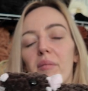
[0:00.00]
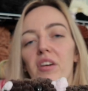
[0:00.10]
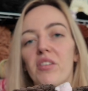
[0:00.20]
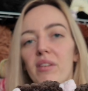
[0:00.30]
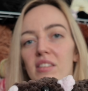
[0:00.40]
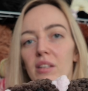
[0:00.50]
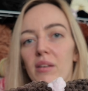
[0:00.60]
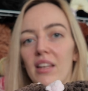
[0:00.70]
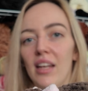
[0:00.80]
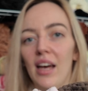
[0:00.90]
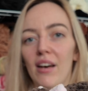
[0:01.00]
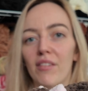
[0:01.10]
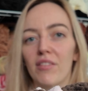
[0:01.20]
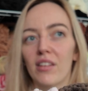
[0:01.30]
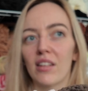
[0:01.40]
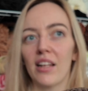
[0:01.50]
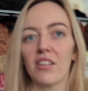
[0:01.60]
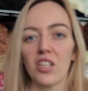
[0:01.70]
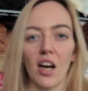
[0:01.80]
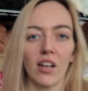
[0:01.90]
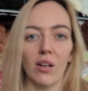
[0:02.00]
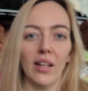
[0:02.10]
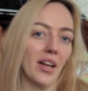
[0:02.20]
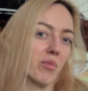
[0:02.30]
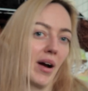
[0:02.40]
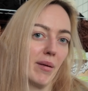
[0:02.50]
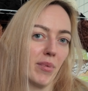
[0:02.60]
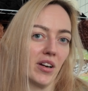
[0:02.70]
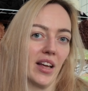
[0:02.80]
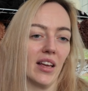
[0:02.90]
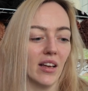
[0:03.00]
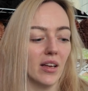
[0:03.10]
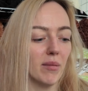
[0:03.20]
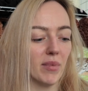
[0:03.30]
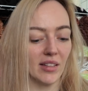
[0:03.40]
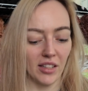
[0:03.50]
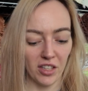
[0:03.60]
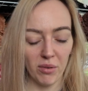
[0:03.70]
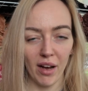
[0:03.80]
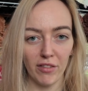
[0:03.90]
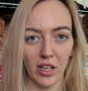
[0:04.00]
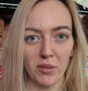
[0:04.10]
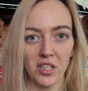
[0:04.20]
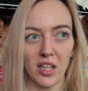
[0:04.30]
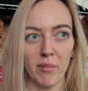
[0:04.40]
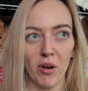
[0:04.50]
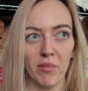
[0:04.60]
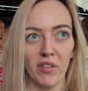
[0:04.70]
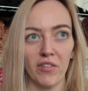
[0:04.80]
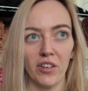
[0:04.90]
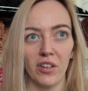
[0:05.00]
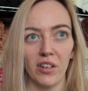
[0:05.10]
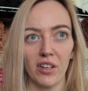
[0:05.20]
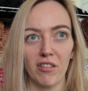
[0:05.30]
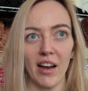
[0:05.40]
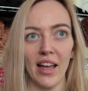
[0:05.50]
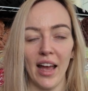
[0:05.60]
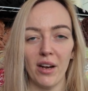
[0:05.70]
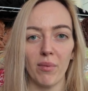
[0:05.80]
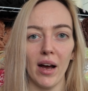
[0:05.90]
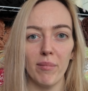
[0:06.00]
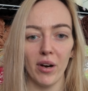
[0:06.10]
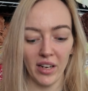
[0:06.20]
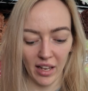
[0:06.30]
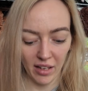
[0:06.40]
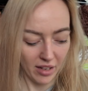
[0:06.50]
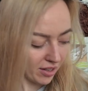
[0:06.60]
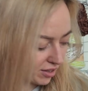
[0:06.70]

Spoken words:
I'm going to do it so you can have like the charcoal head white body, because I do have an option at the moment for grey head white body,